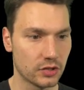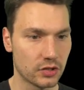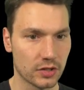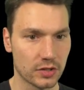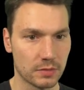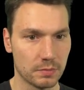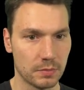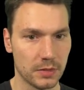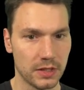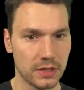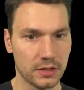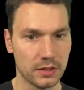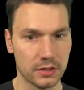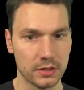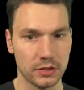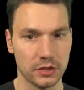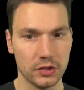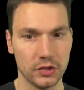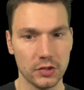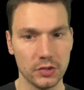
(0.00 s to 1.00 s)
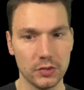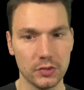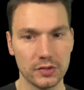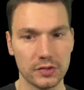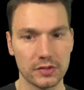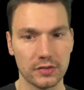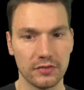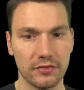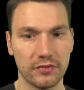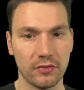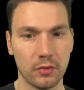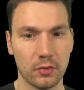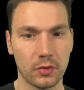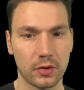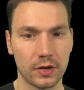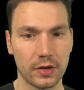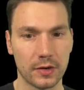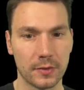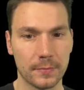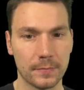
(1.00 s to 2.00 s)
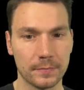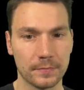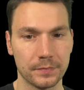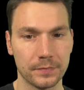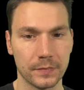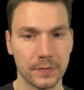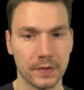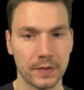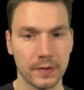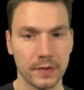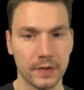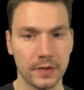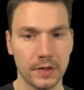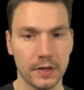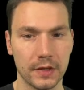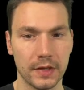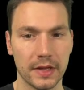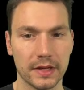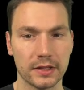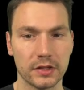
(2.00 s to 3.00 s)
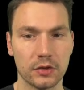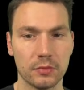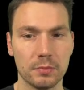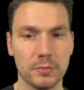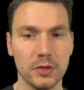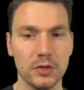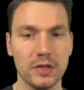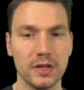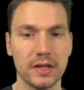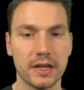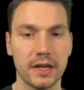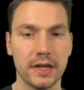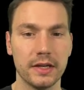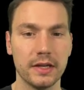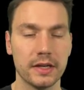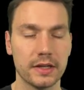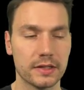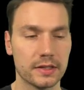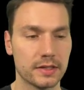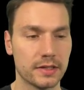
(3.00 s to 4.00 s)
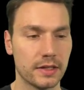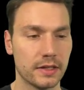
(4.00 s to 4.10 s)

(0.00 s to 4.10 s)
is just being used for then communicating and